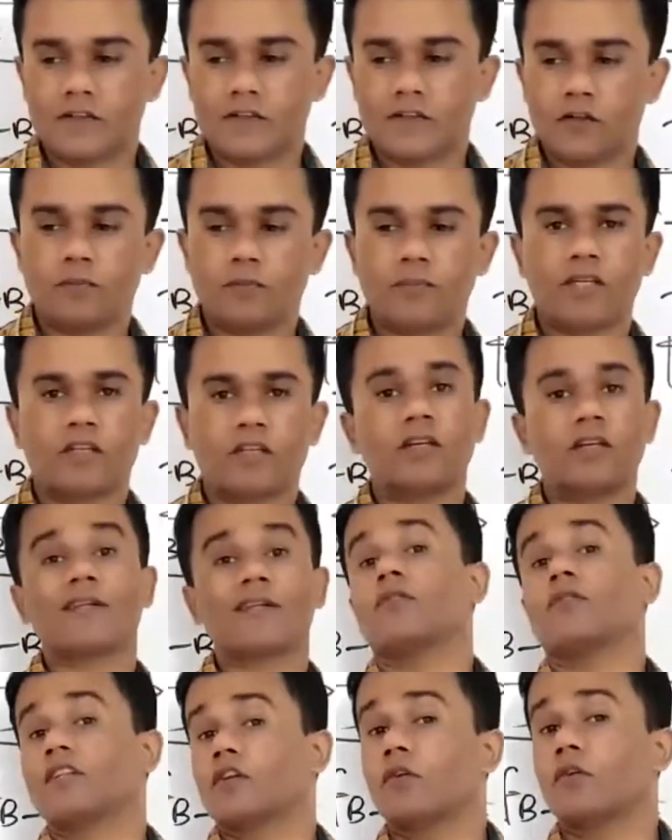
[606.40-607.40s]
between
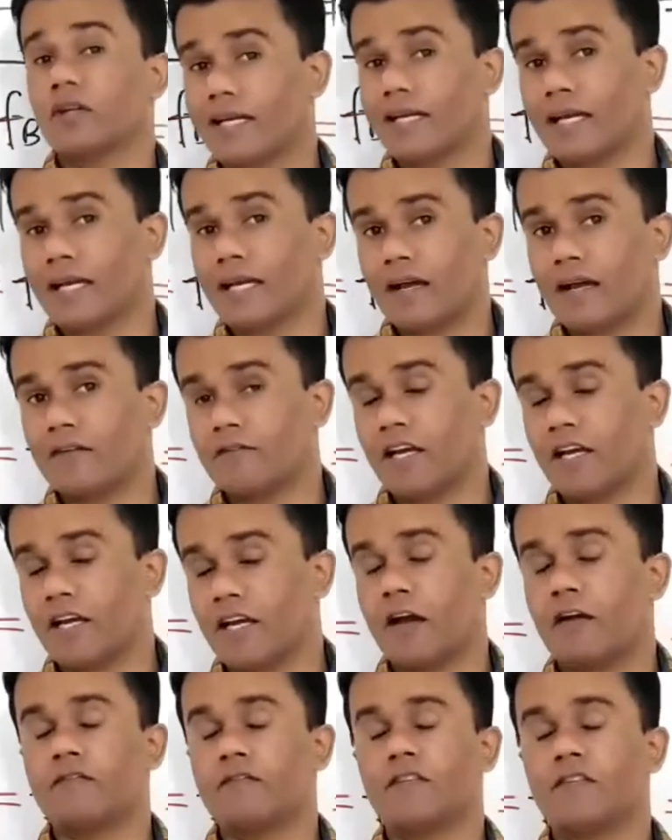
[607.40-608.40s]
methanol and ethanol again we
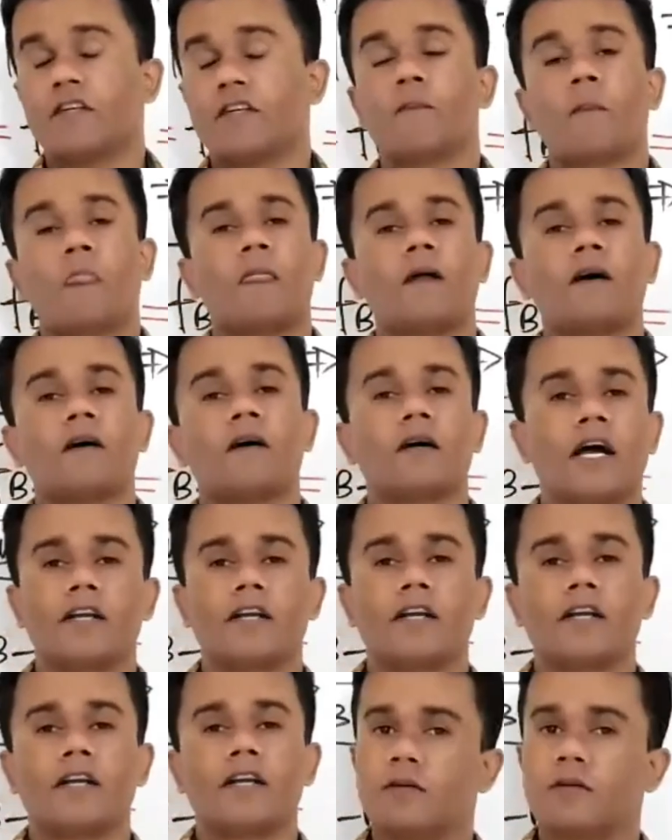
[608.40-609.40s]
have
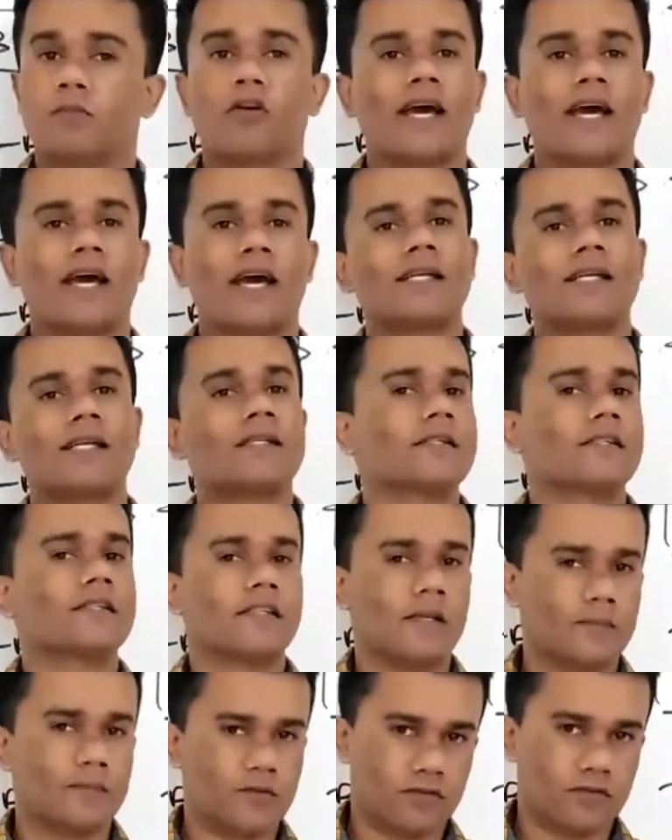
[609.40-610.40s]
hydrogen bond and the same
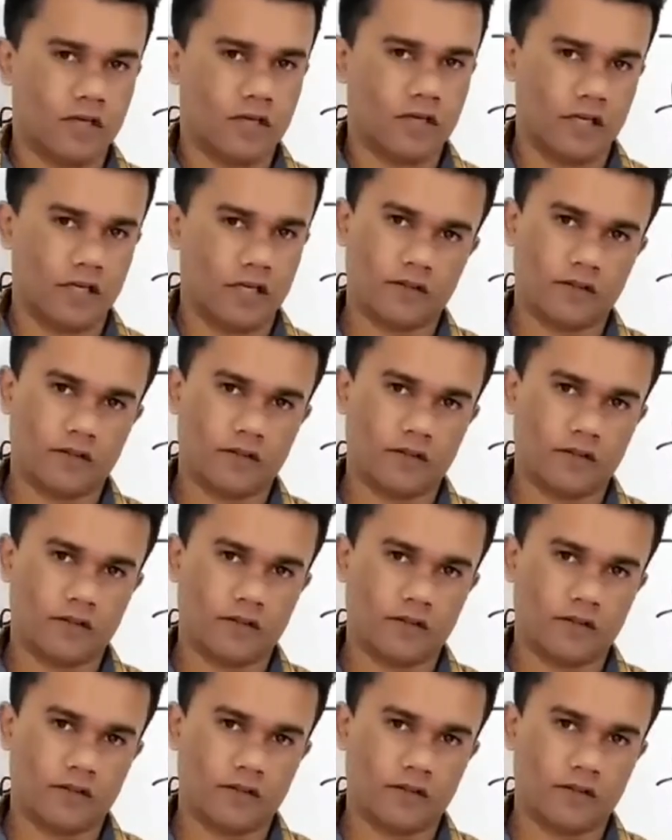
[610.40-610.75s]
strength.